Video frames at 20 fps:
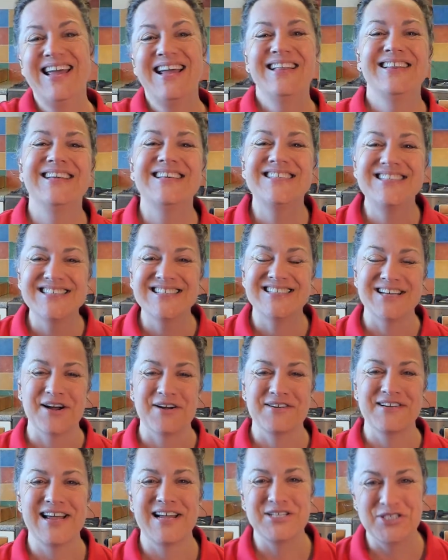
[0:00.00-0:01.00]
This is our
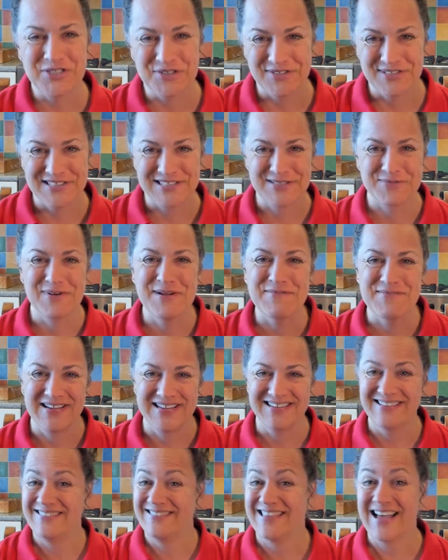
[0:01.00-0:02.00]
nature as
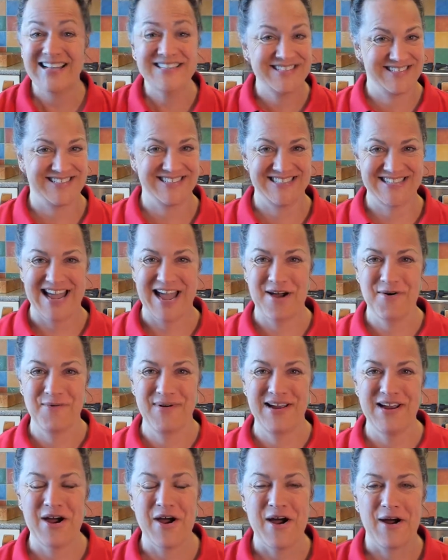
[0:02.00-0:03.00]
women. That's just how
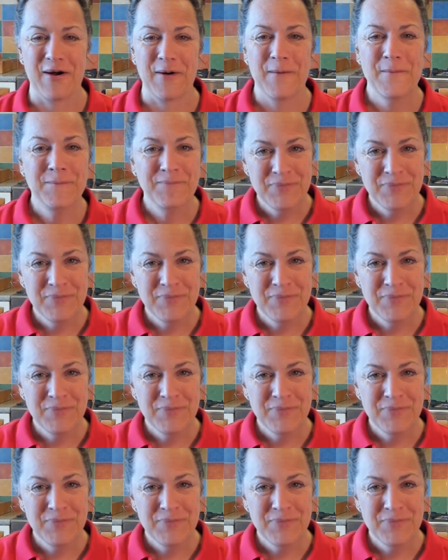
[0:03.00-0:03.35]
we are.